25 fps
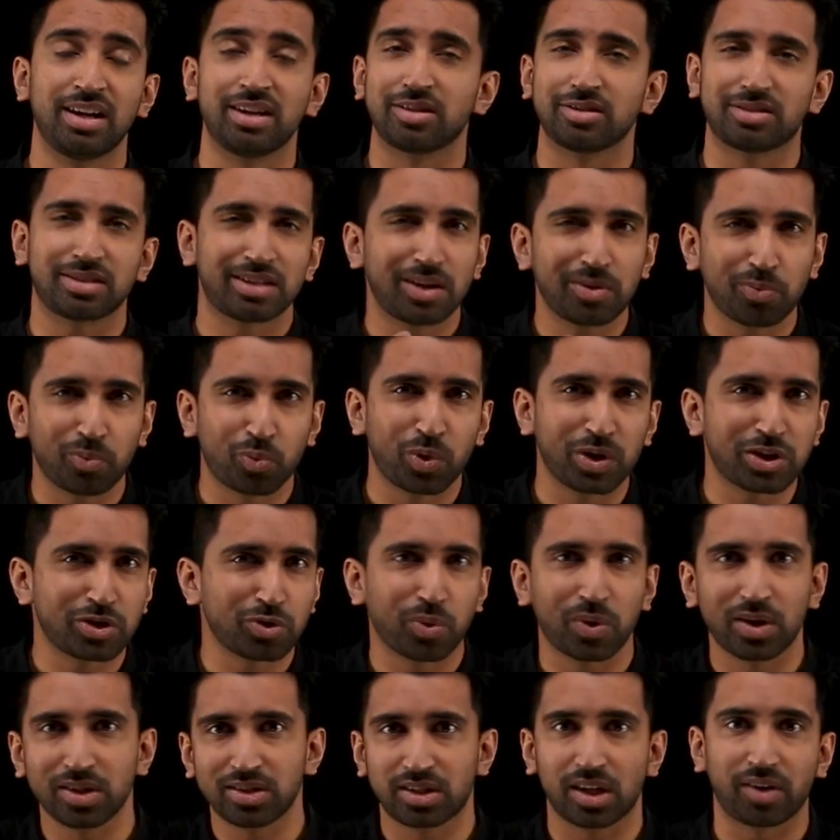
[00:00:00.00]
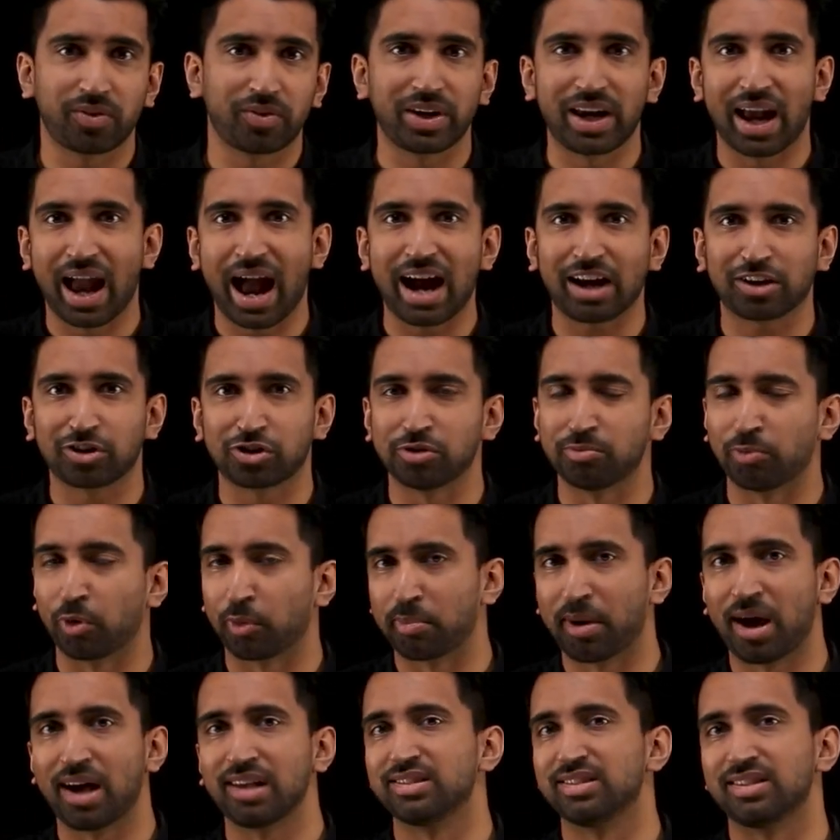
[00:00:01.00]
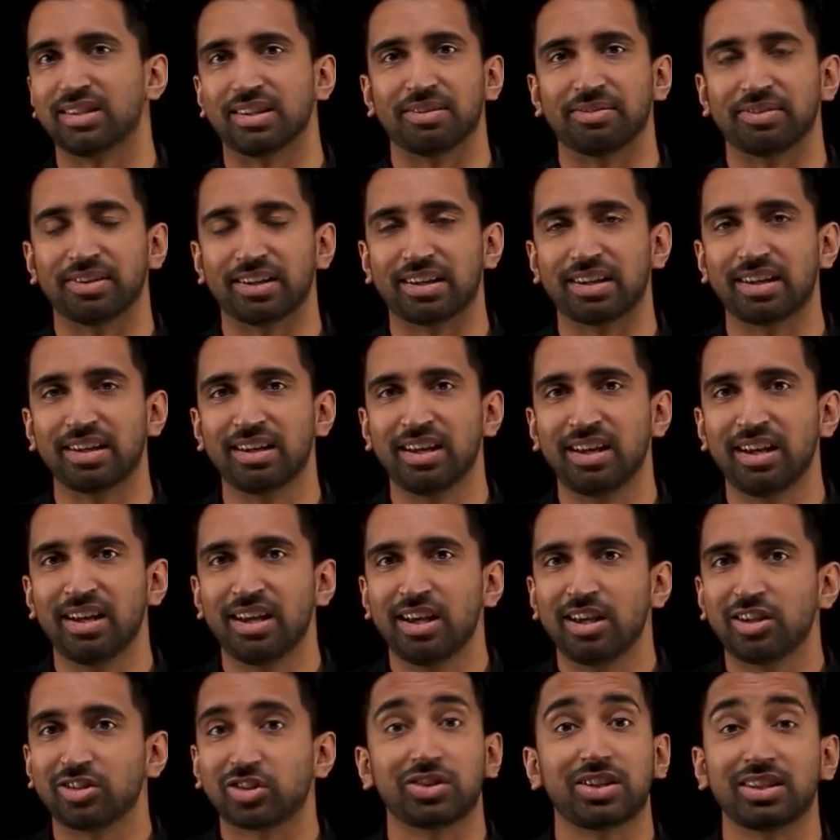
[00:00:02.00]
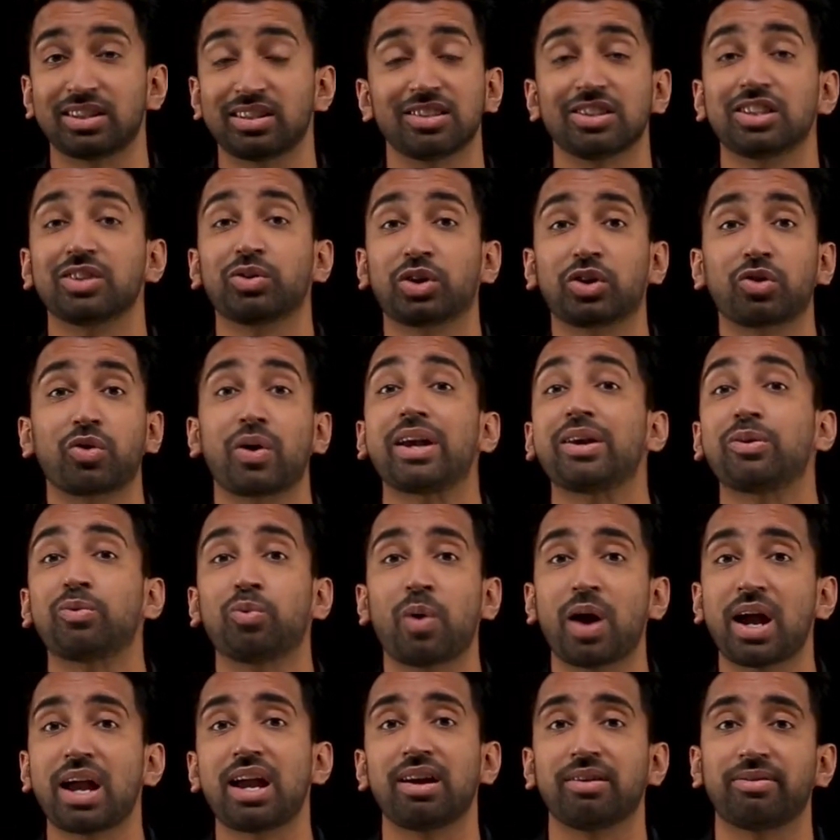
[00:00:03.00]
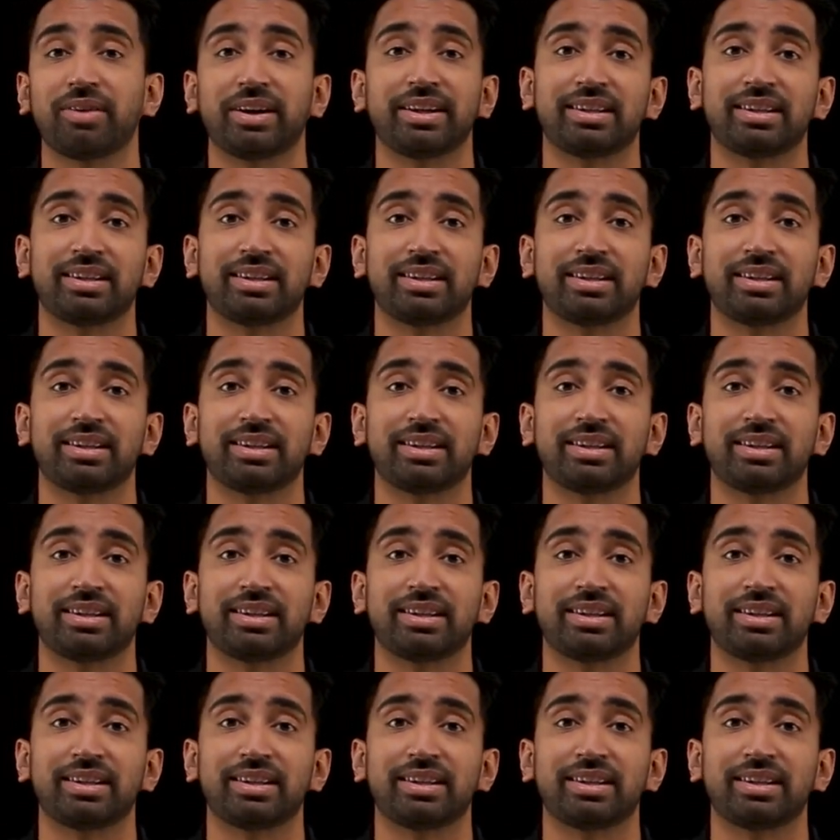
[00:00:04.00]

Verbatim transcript: to see which ones they react to more positively. So this is a great way of